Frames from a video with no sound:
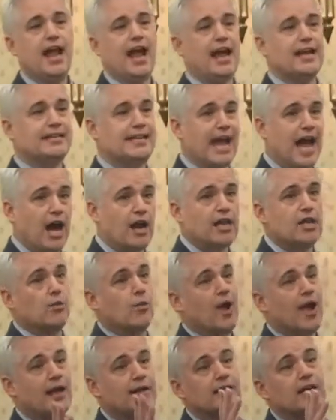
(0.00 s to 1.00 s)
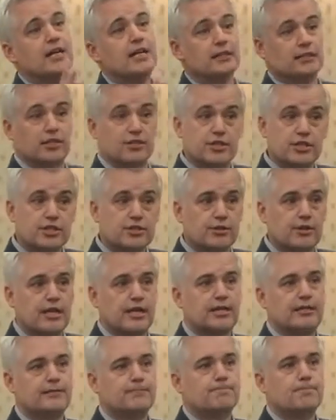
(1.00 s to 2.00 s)
And down he went to the
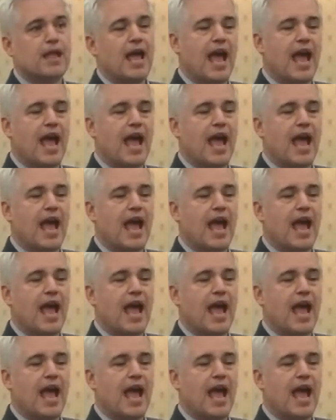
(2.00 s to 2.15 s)
street.